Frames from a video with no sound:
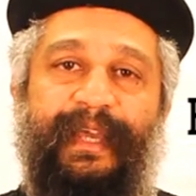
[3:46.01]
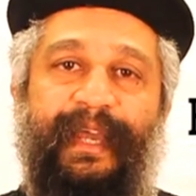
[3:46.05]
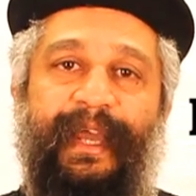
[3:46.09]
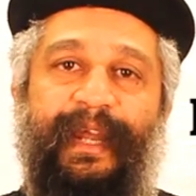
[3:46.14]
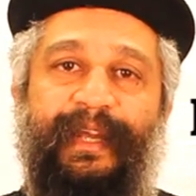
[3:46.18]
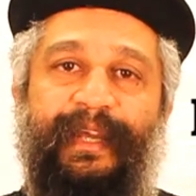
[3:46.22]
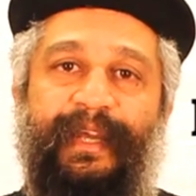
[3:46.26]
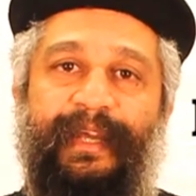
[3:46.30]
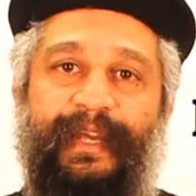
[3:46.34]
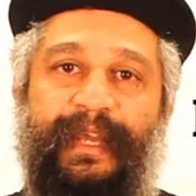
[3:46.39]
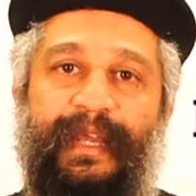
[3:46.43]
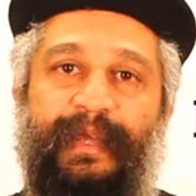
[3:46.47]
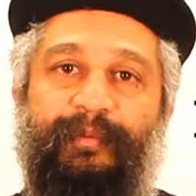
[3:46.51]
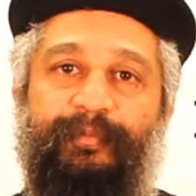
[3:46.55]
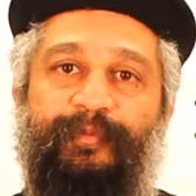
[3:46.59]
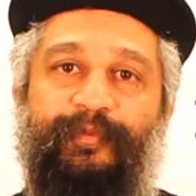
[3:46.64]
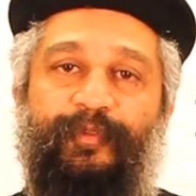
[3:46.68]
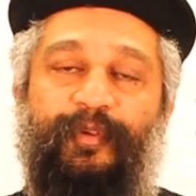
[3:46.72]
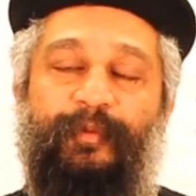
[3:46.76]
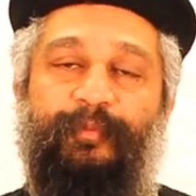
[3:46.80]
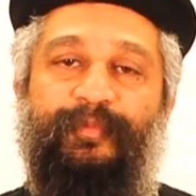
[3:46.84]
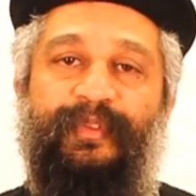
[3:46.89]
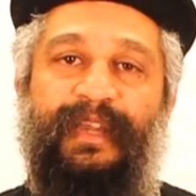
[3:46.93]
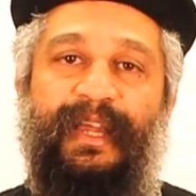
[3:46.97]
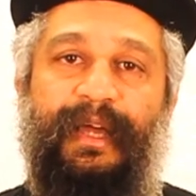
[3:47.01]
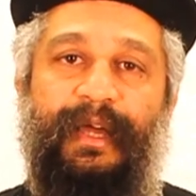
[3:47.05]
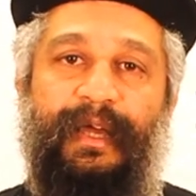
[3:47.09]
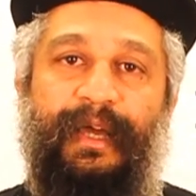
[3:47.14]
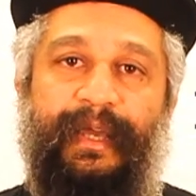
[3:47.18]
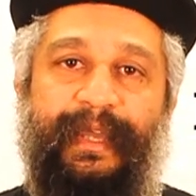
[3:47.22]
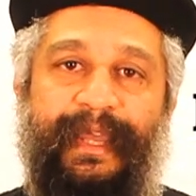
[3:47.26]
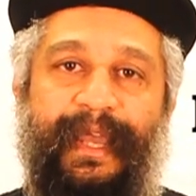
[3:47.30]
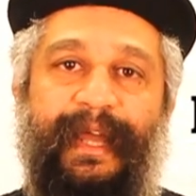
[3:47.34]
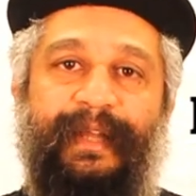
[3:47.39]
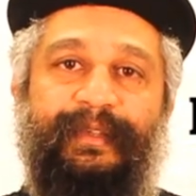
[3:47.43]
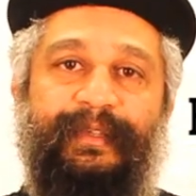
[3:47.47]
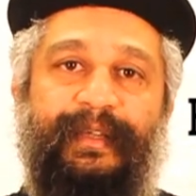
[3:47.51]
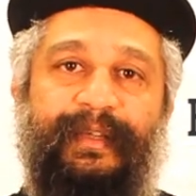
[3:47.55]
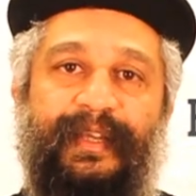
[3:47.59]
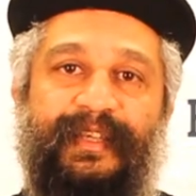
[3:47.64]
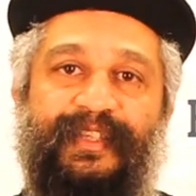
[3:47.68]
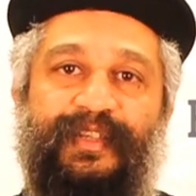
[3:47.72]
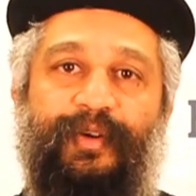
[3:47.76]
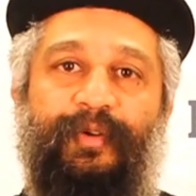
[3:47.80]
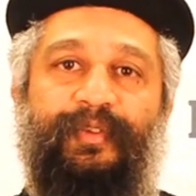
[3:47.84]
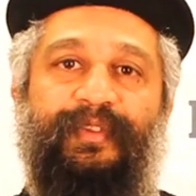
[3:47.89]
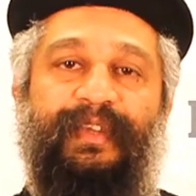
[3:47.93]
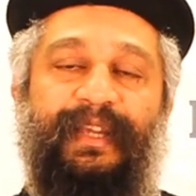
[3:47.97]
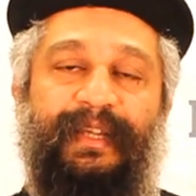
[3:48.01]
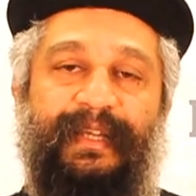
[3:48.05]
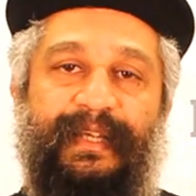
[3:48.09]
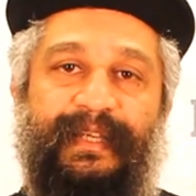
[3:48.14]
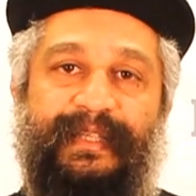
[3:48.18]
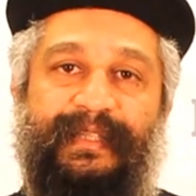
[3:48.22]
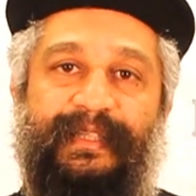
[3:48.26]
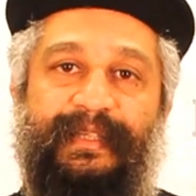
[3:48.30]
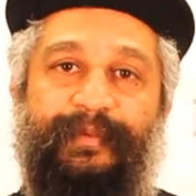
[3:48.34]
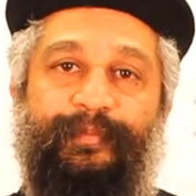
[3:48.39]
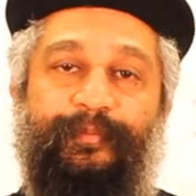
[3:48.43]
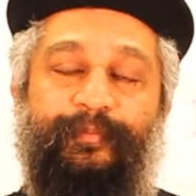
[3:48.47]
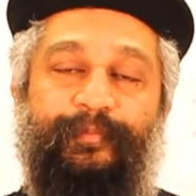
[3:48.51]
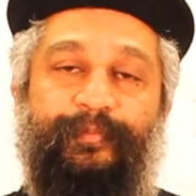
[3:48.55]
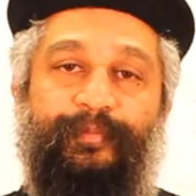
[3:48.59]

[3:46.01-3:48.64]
any name from the candidates on the list.